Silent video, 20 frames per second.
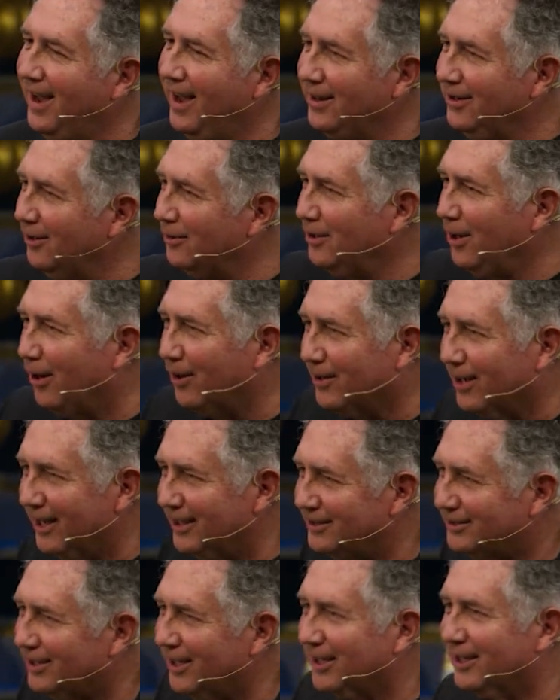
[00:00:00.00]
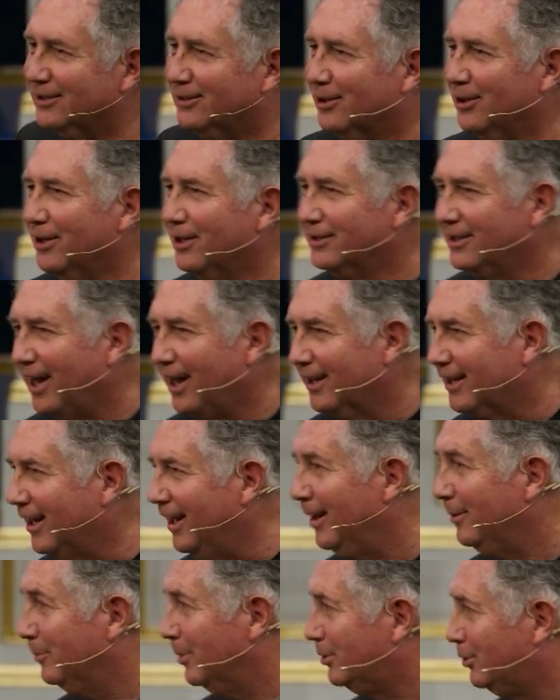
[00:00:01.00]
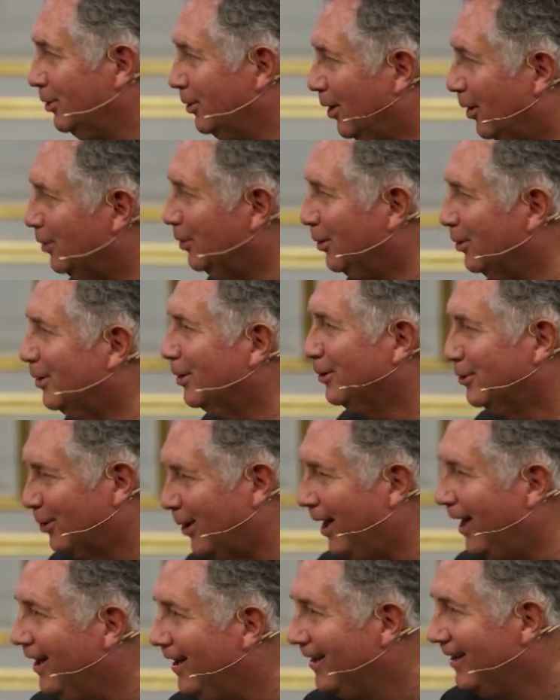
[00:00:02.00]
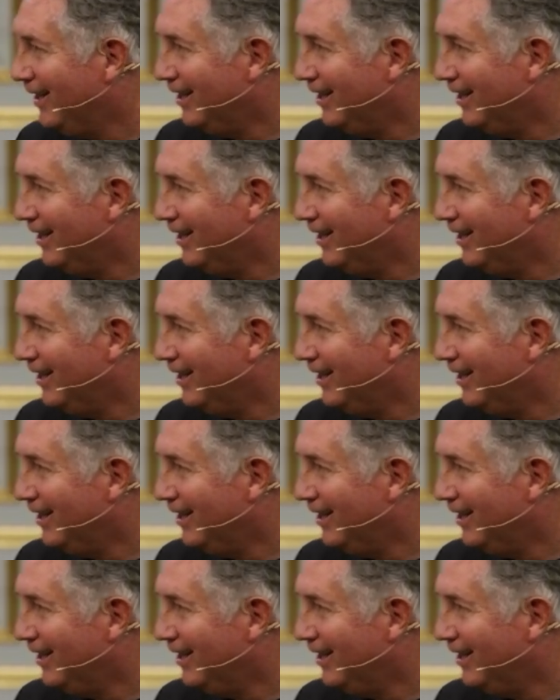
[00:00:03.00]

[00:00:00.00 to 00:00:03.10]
I know y'all can't sing as good as I can, but you know you can try.